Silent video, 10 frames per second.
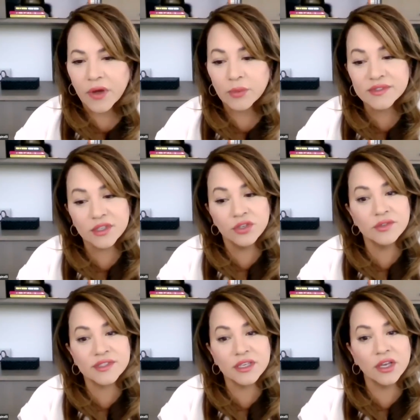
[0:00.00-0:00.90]
if I wasn't
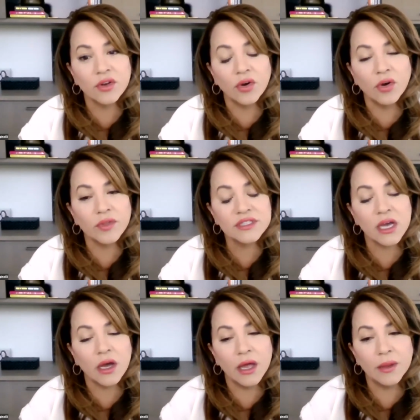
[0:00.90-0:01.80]
using it all the
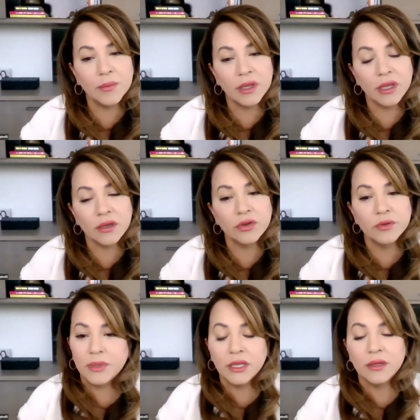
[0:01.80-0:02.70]
time, it
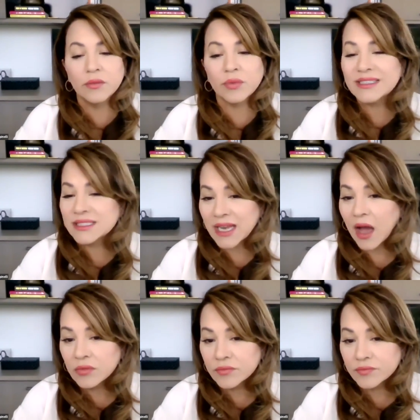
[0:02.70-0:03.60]
could be rented
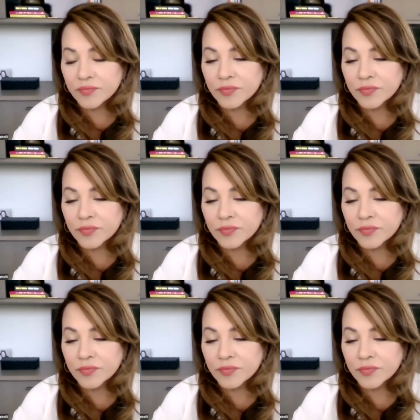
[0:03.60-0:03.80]
out.